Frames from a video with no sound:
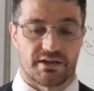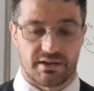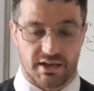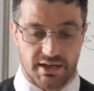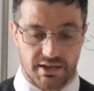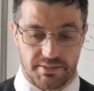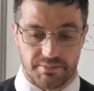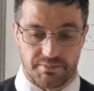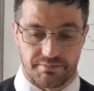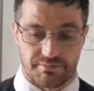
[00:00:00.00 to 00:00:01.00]

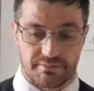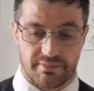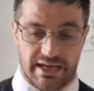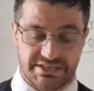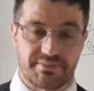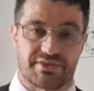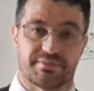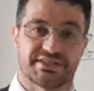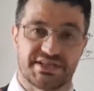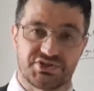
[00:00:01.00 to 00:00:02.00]
As a
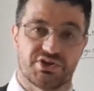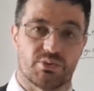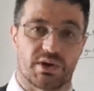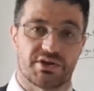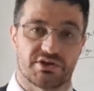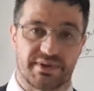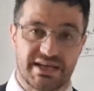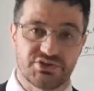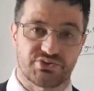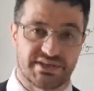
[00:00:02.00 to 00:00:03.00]
mathematician, though, what you're going to be
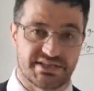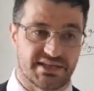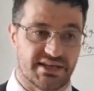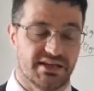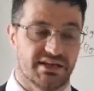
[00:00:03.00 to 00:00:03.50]
interested in